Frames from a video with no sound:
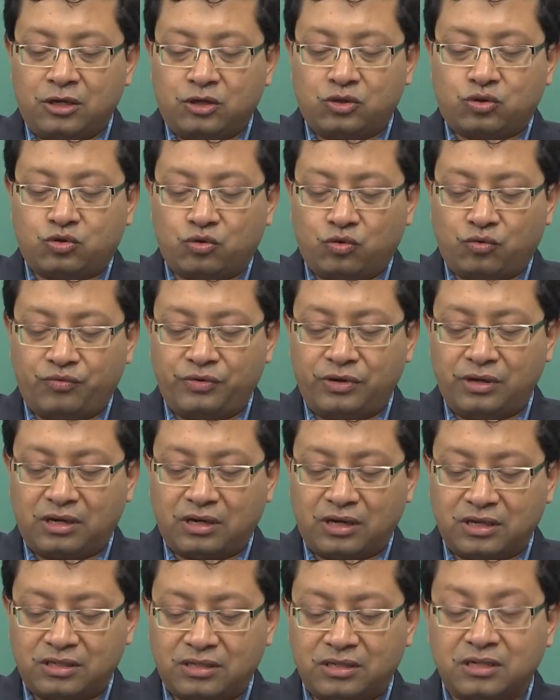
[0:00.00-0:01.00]
So, we will
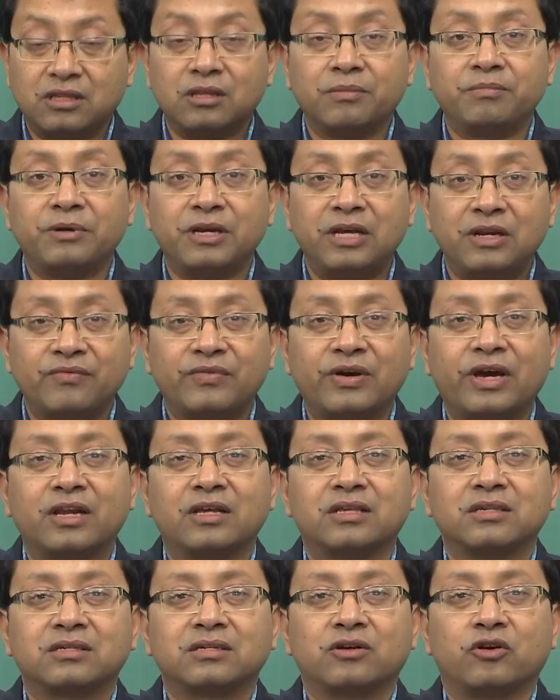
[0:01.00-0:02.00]
consider the mean
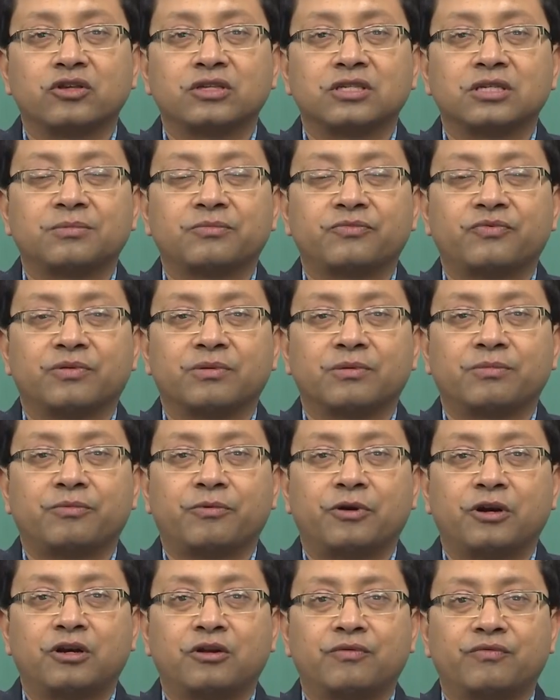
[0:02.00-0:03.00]
variance concept from the
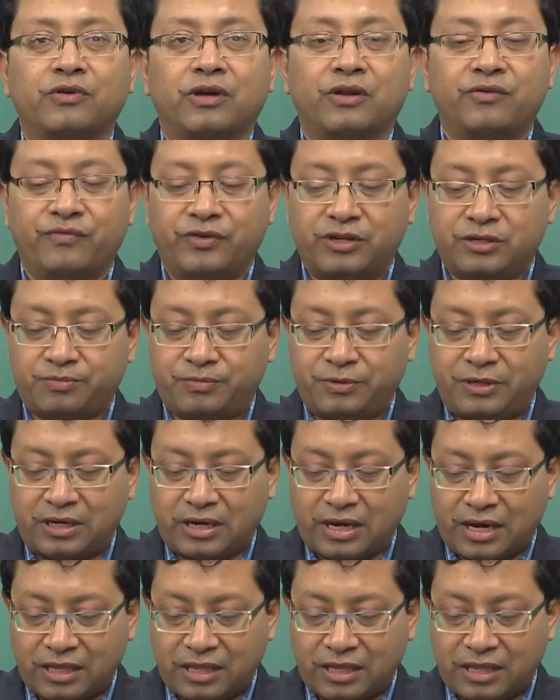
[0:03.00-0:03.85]
point of view investment